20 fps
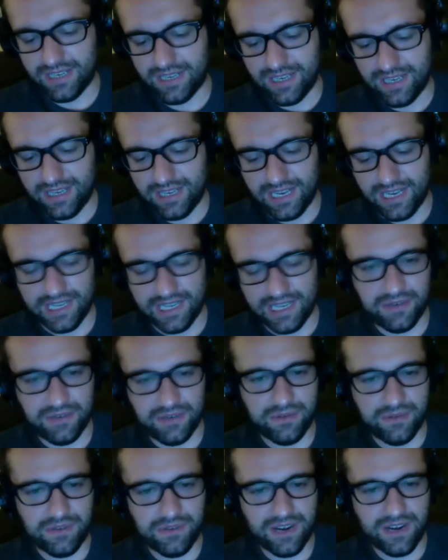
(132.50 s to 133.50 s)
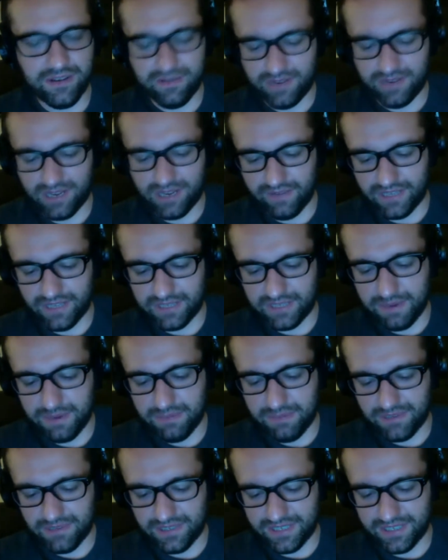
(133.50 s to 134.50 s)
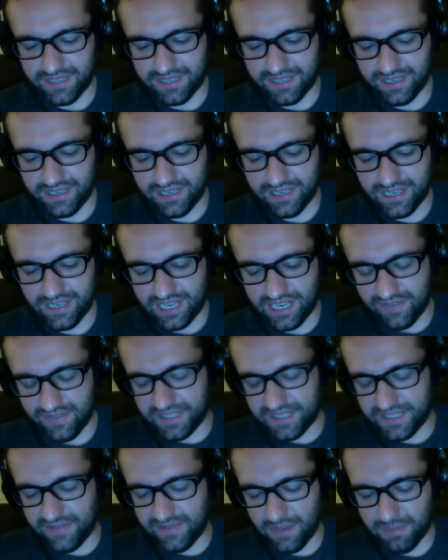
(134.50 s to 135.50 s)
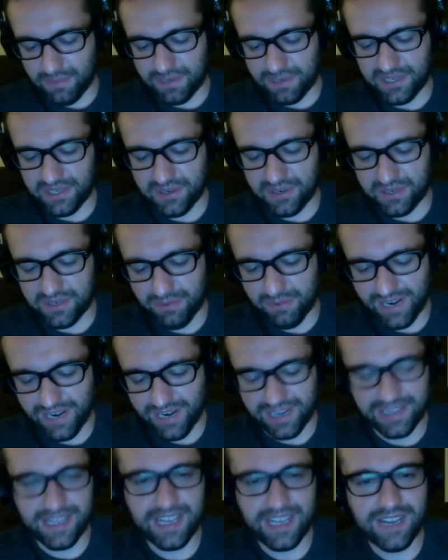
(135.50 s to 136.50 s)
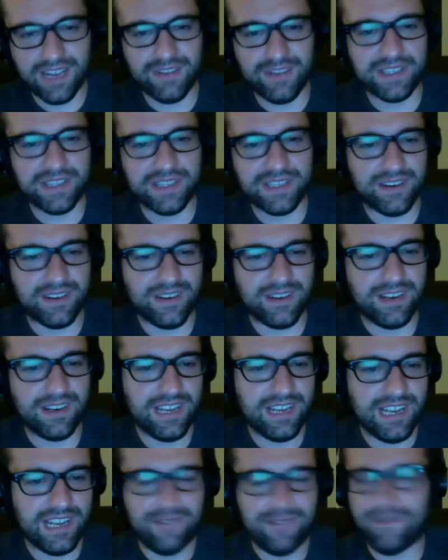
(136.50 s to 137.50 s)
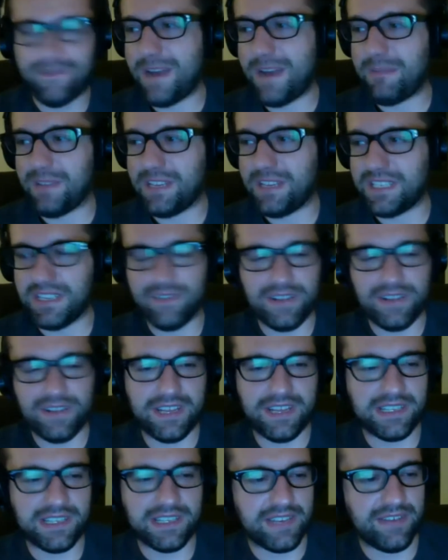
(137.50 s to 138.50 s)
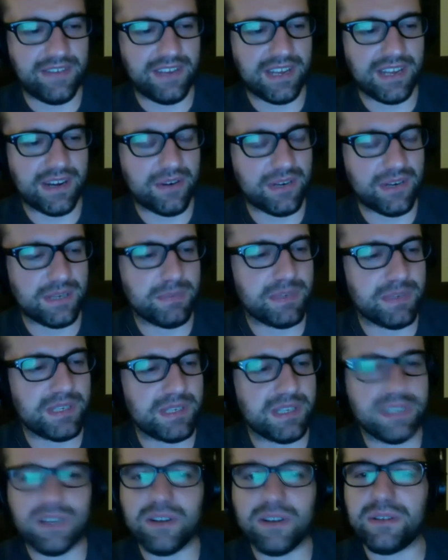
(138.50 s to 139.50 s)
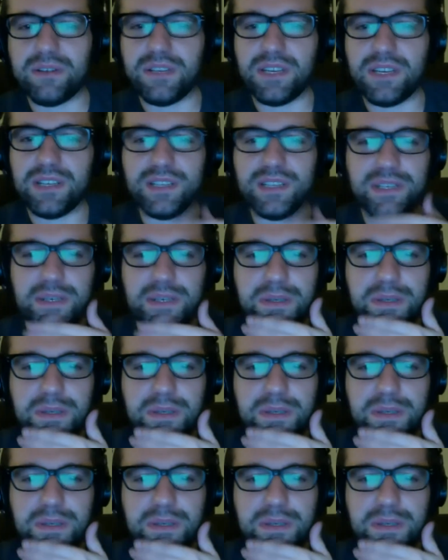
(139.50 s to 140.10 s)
As you convince developers to use a product, they convince their families every Thanksgiving and Christmas to start using it too.